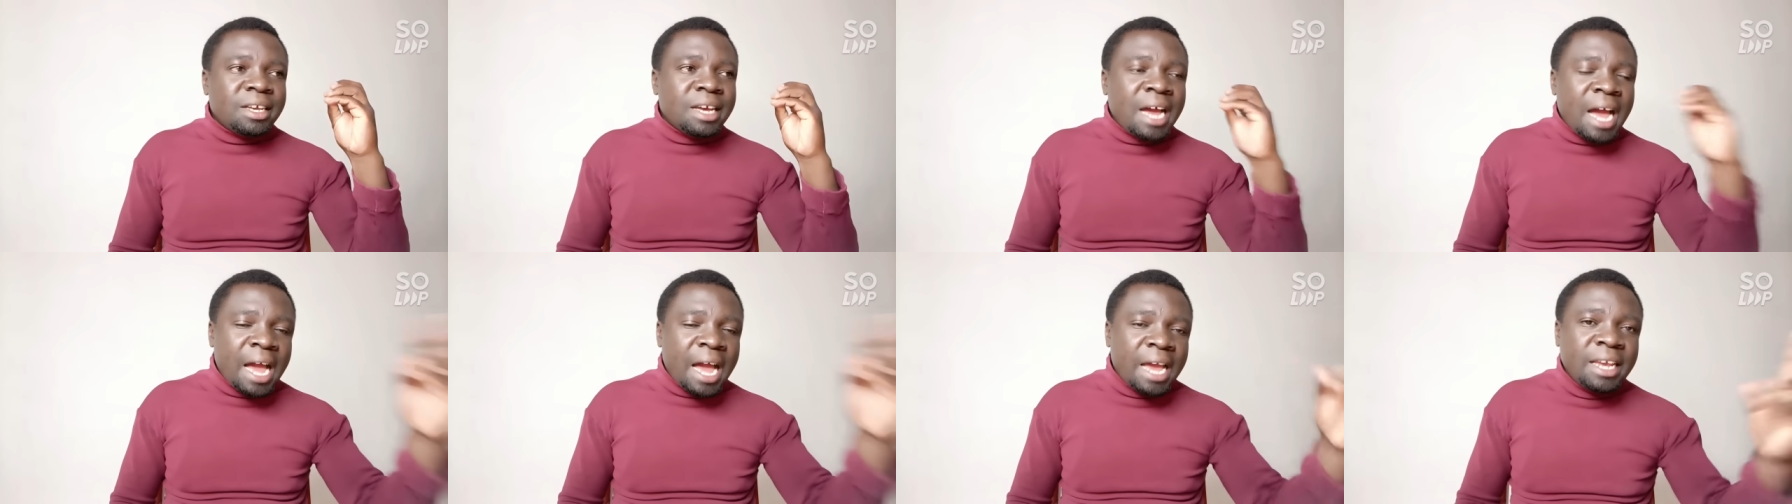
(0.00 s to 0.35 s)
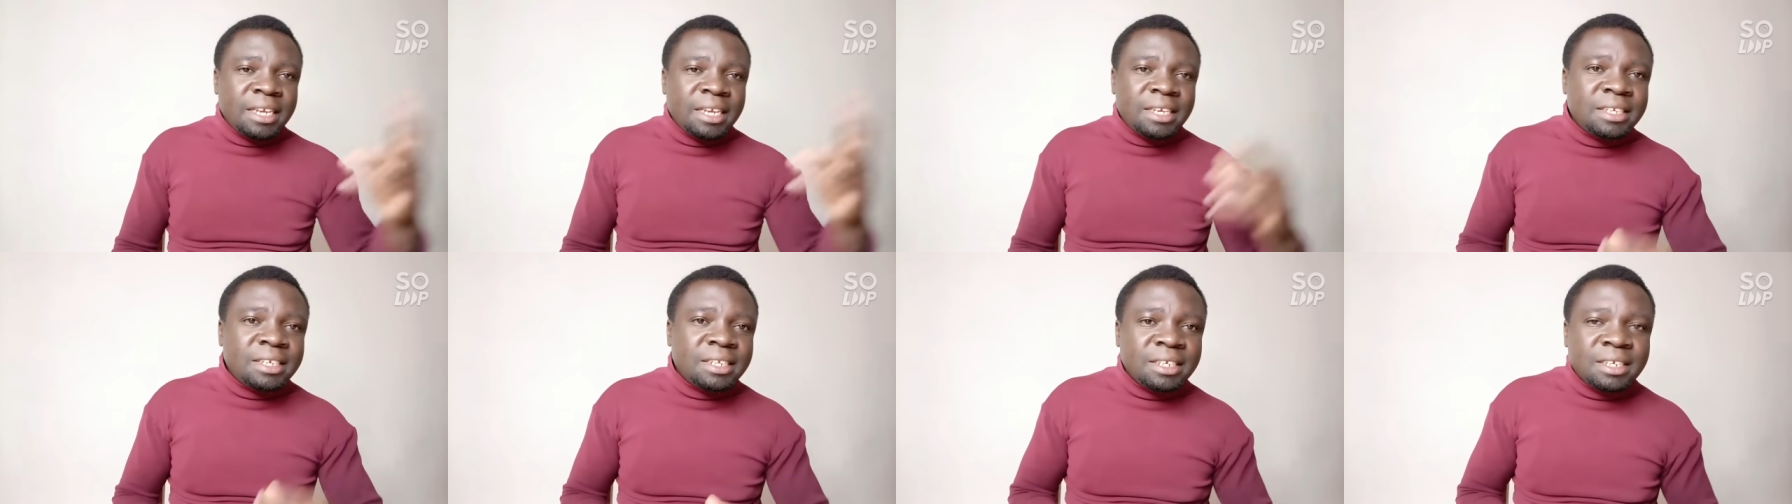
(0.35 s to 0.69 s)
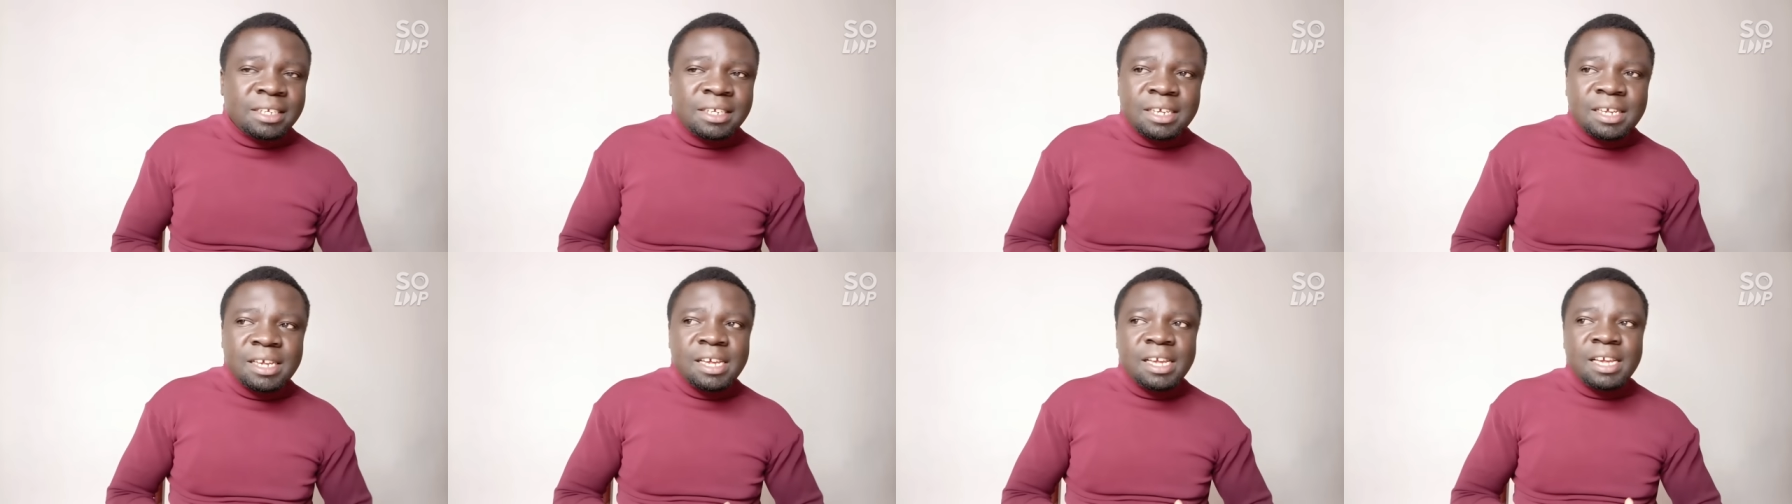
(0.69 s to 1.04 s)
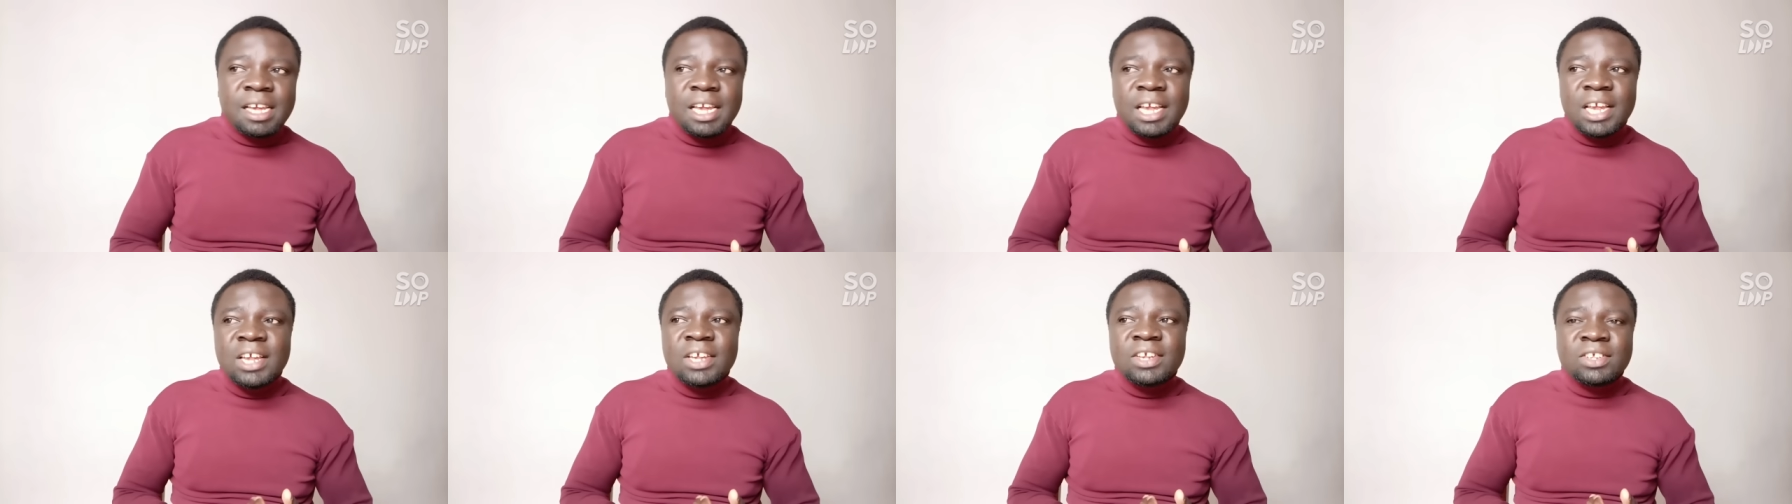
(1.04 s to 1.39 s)
Haiti
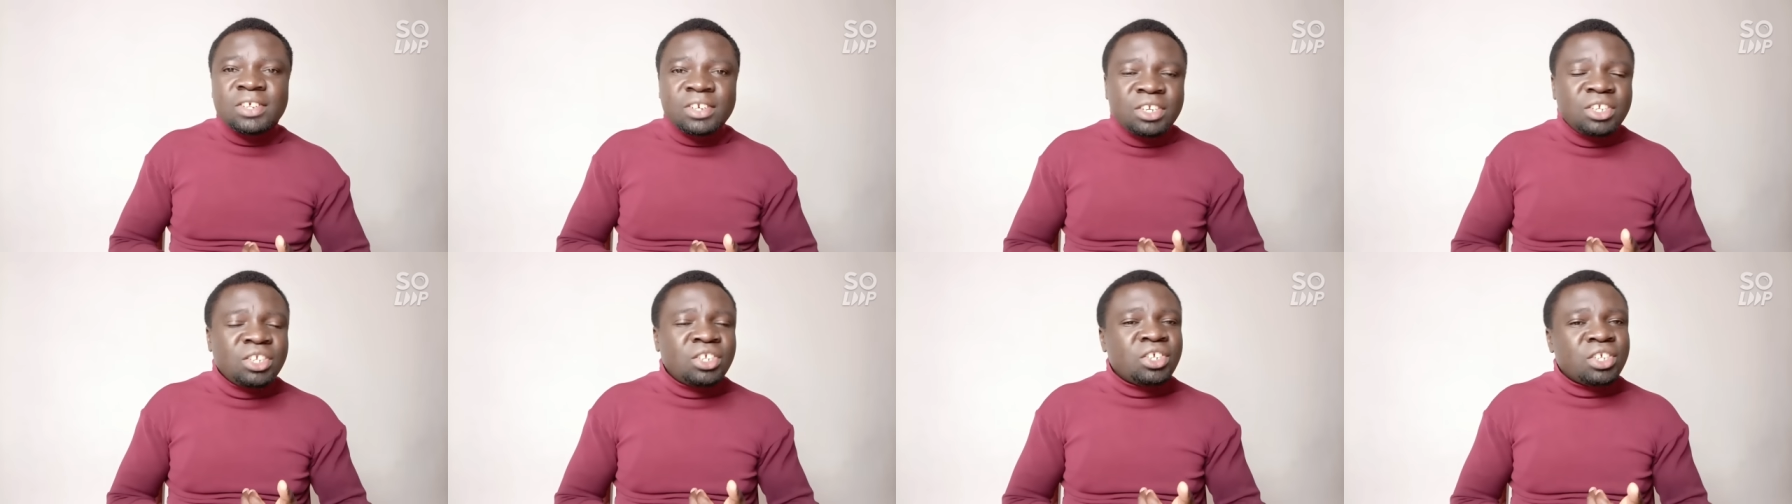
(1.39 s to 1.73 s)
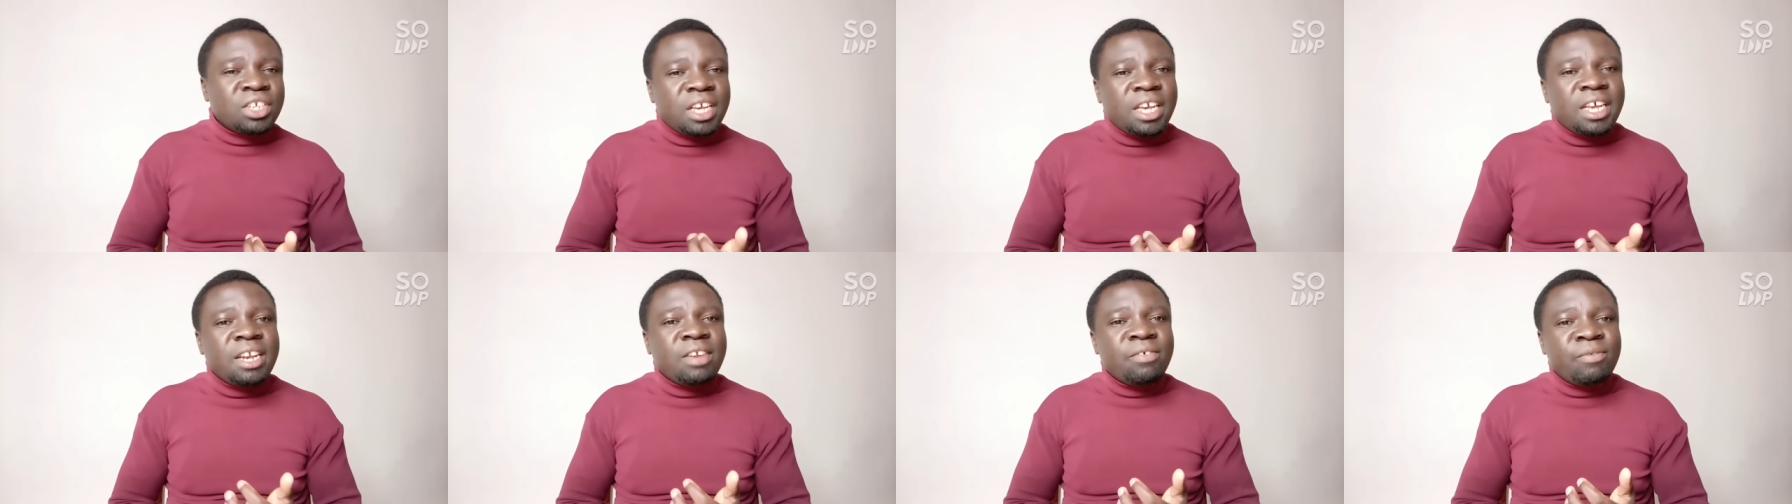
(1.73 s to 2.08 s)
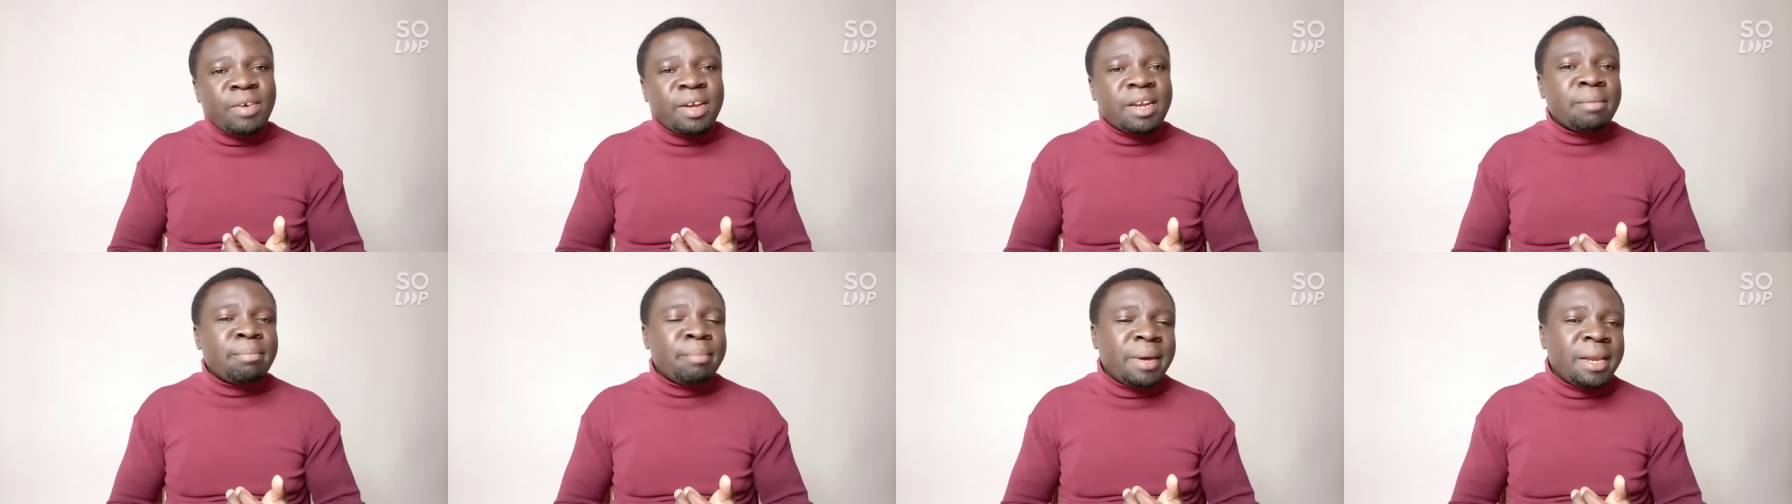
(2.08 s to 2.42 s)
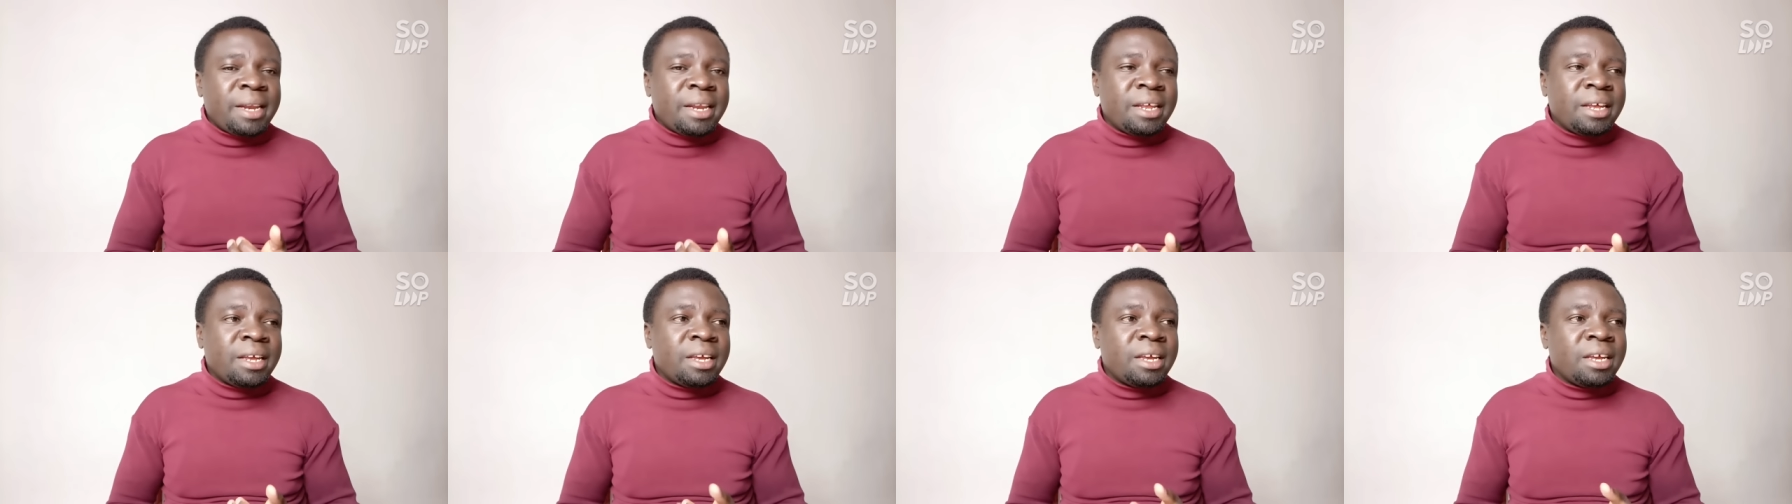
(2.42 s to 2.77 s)
is rich in very
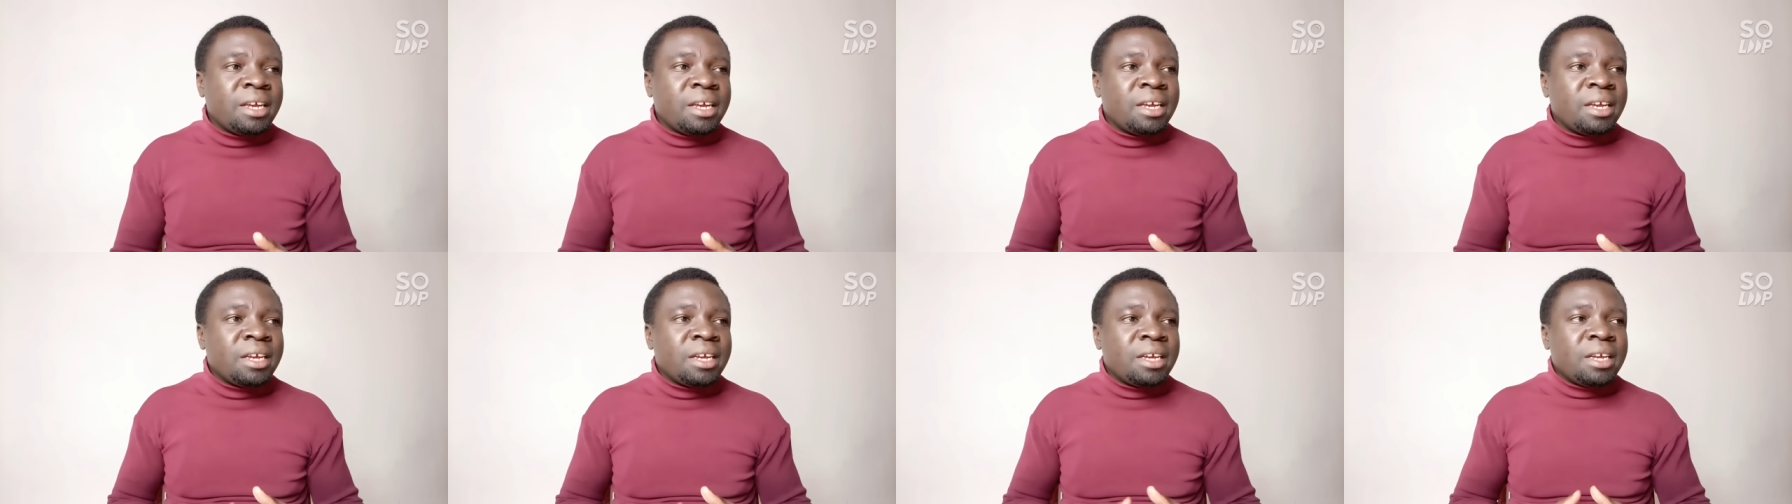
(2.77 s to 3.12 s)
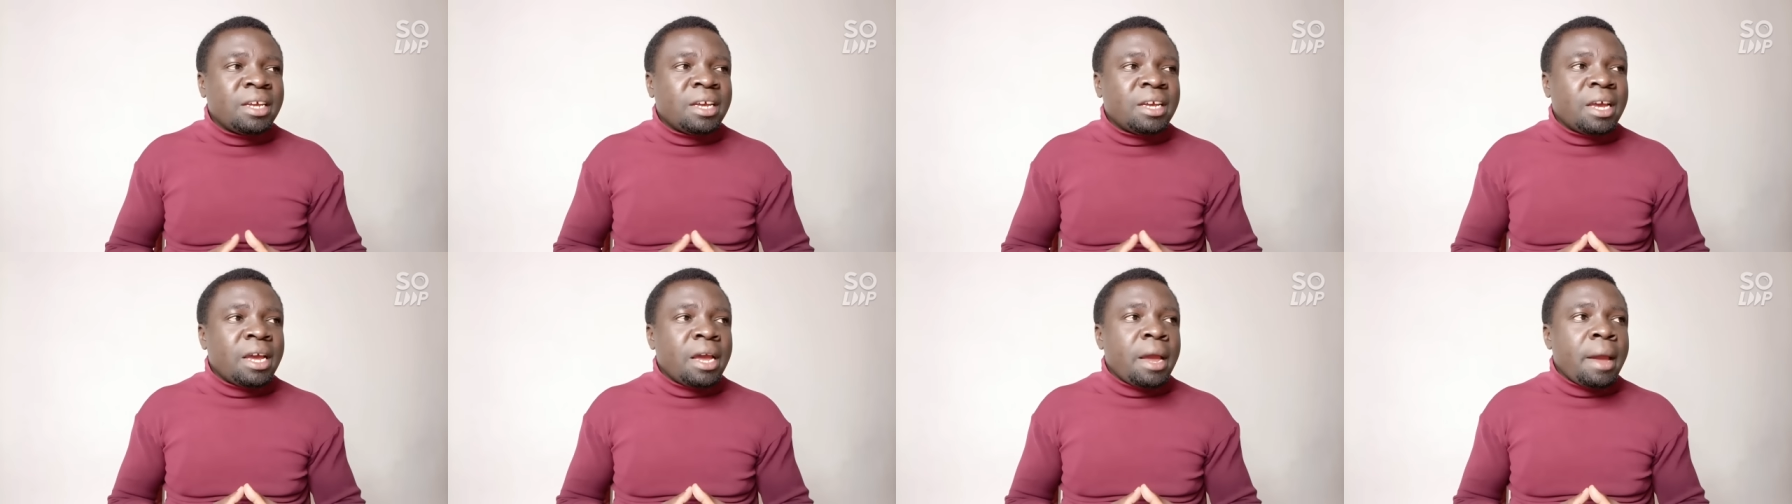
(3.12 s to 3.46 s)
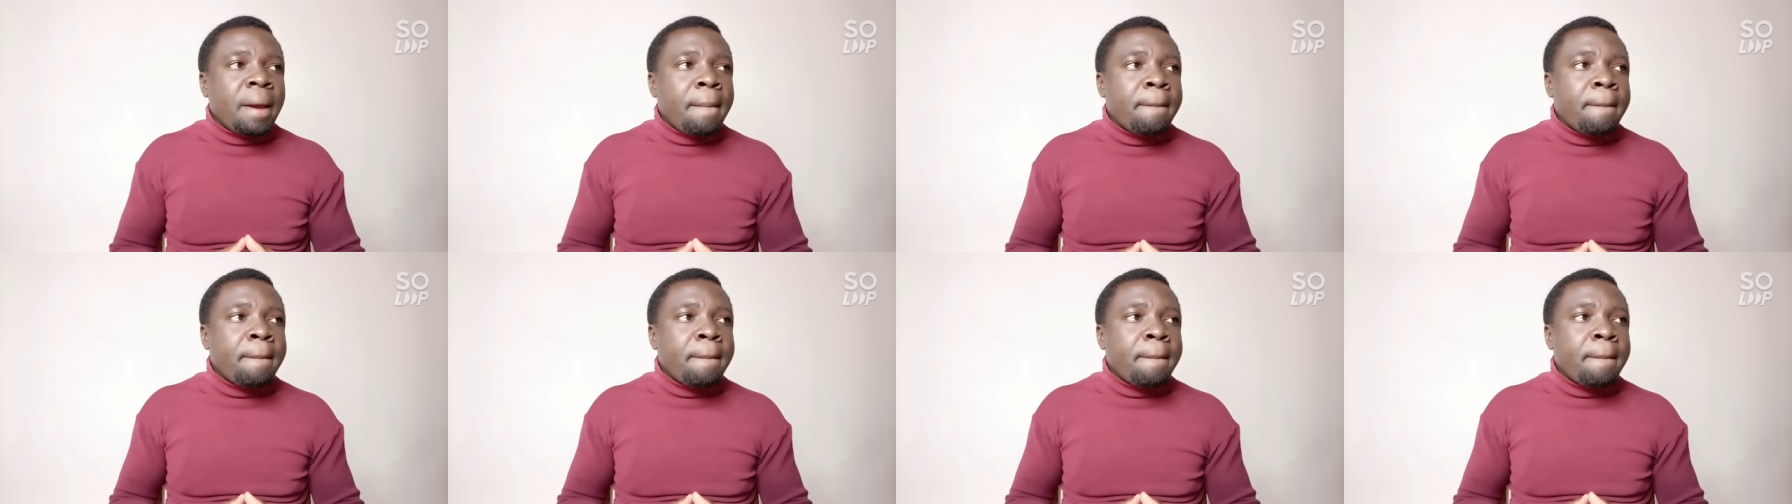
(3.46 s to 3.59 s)
many uh,